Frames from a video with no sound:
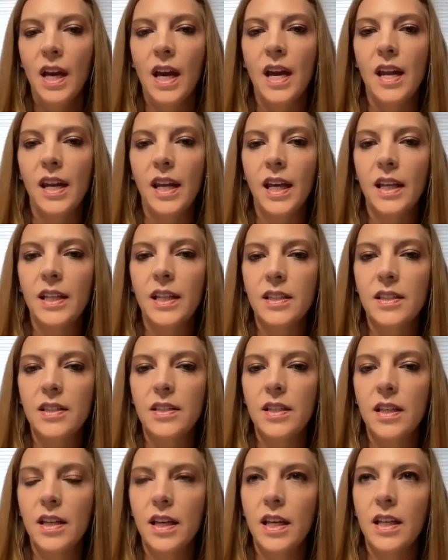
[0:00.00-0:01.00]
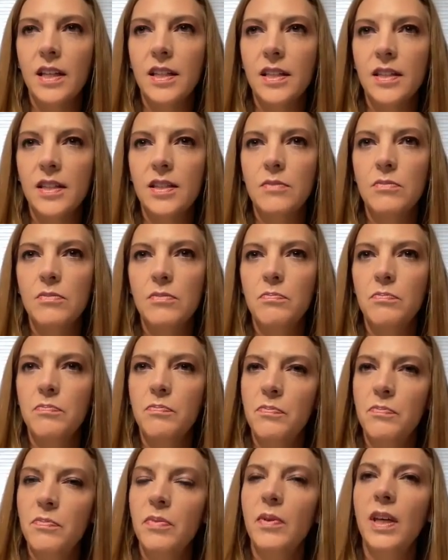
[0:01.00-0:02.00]
and it's
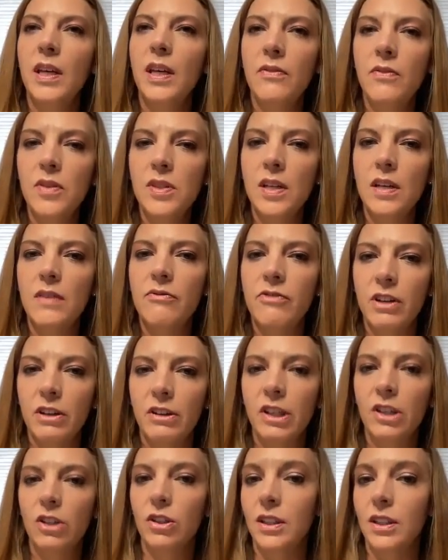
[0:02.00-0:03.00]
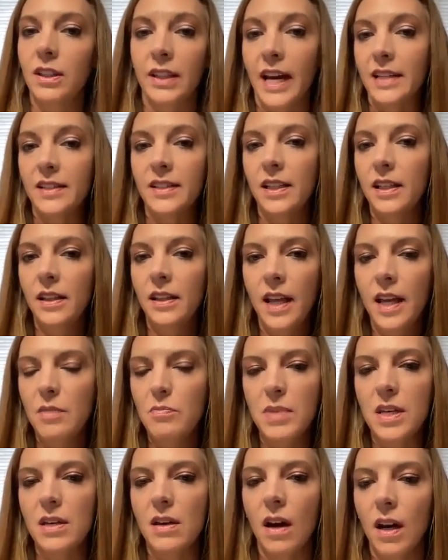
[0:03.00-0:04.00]
gives a very good lesson then
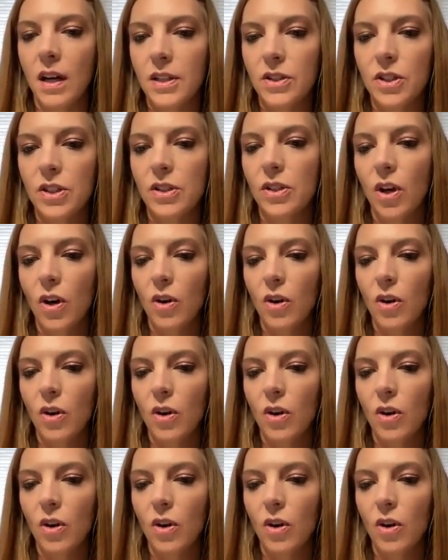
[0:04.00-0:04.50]
beyond just